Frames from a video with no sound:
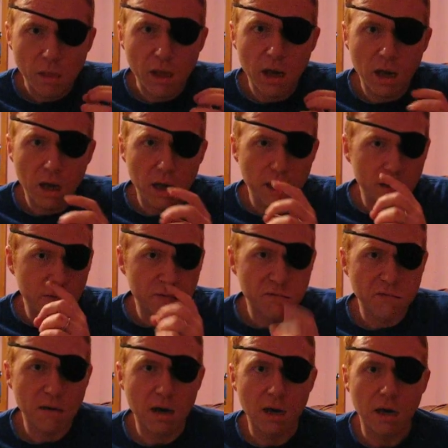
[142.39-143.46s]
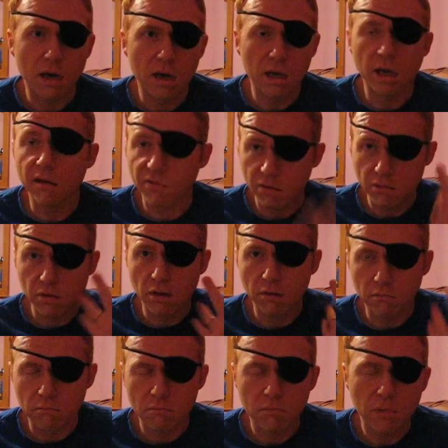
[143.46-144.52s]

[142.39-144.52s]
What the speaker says: If there's no